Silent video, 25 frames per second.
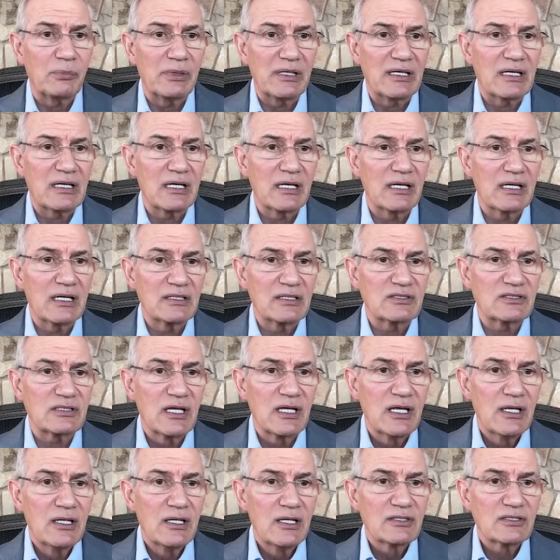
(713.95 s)
Because
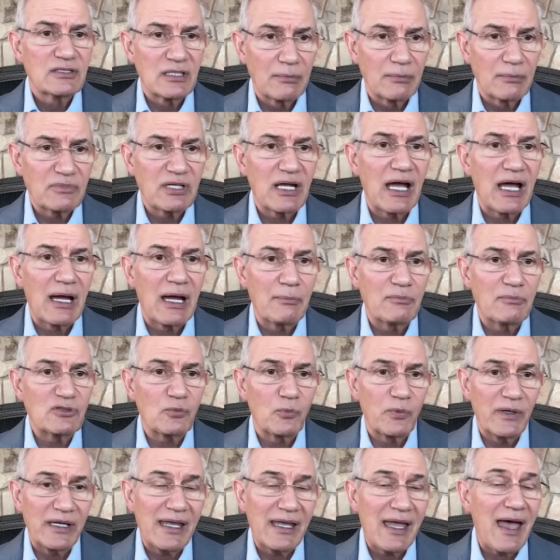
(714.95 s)
sometimes
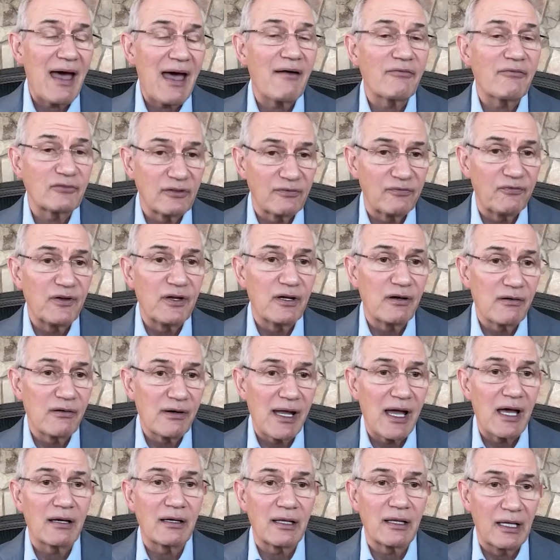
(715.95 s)
we have to figure
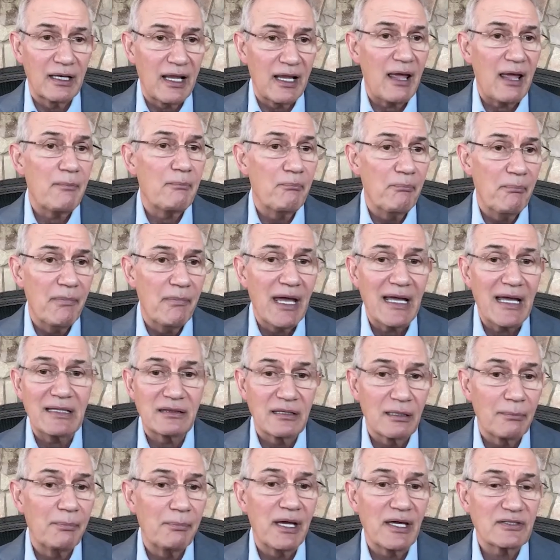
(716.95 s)
out and make
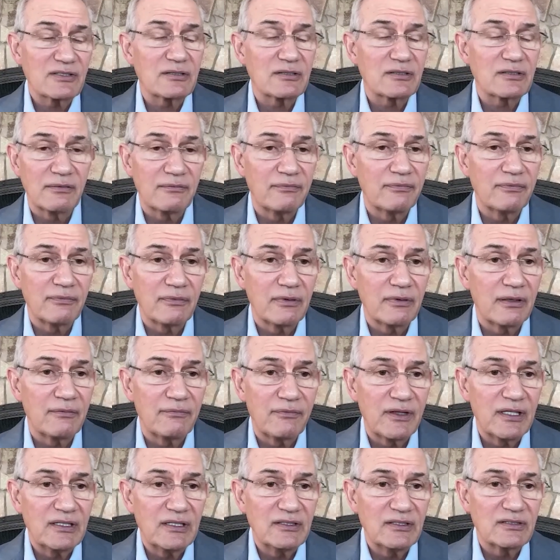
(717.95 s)
the best of
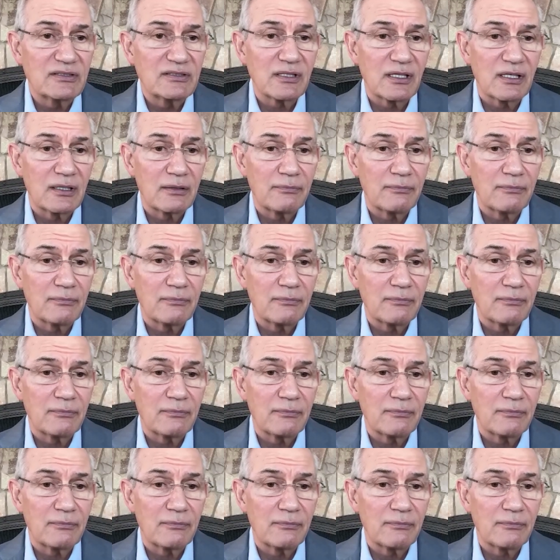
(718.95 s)
these